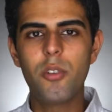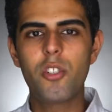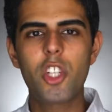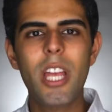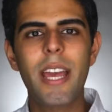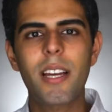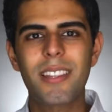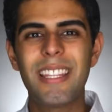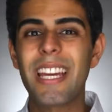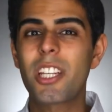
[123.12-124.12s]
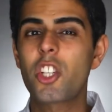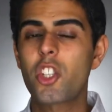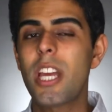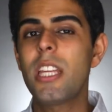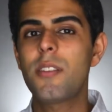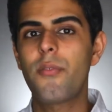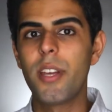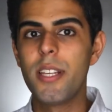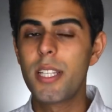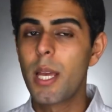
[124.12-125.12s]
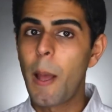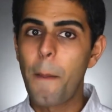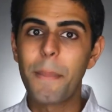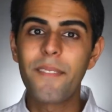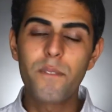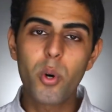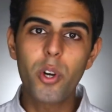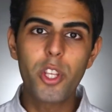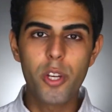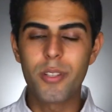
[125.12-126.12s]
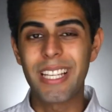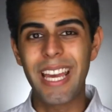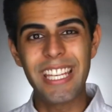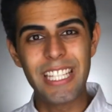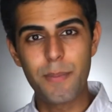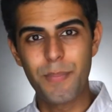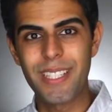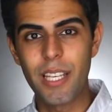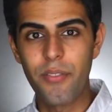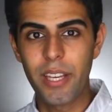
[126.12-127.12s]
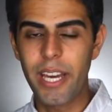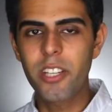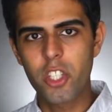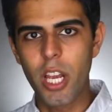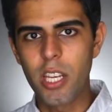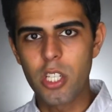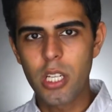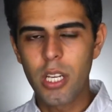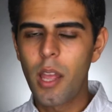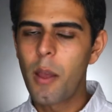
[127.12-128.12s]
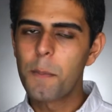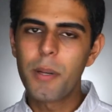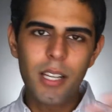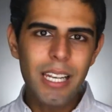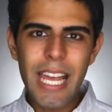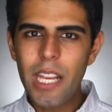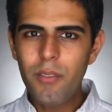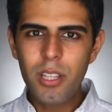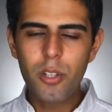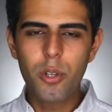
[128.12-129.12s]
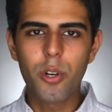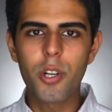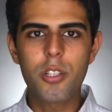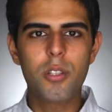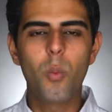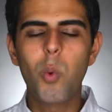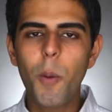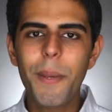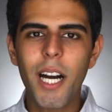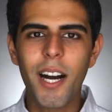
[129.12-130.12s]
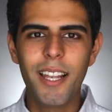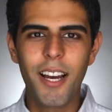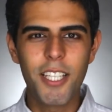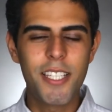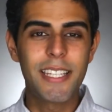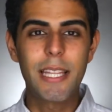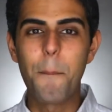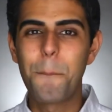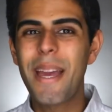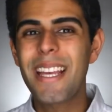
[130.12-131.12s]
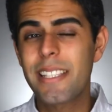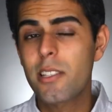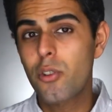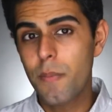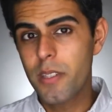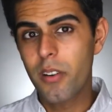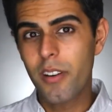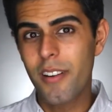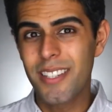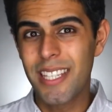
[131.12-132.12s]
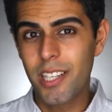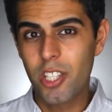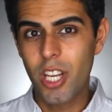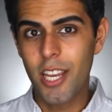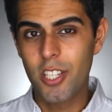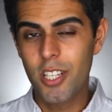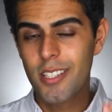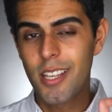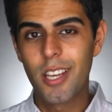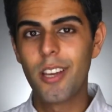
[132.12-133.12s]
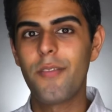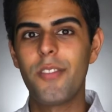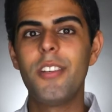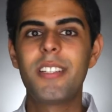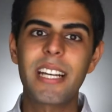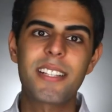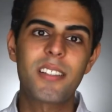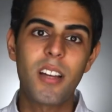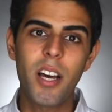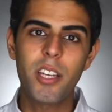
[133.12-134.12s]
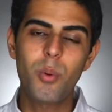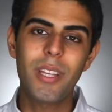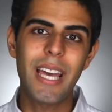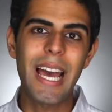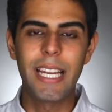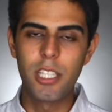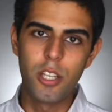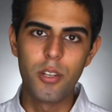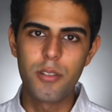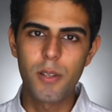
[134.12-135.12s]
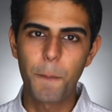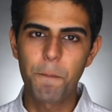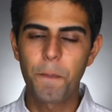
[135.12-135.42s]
you check the exchange fees before using any specific exchange. But later in the course, we'll be highlighting the best cryptocurrency exchanges for you to get started with and use.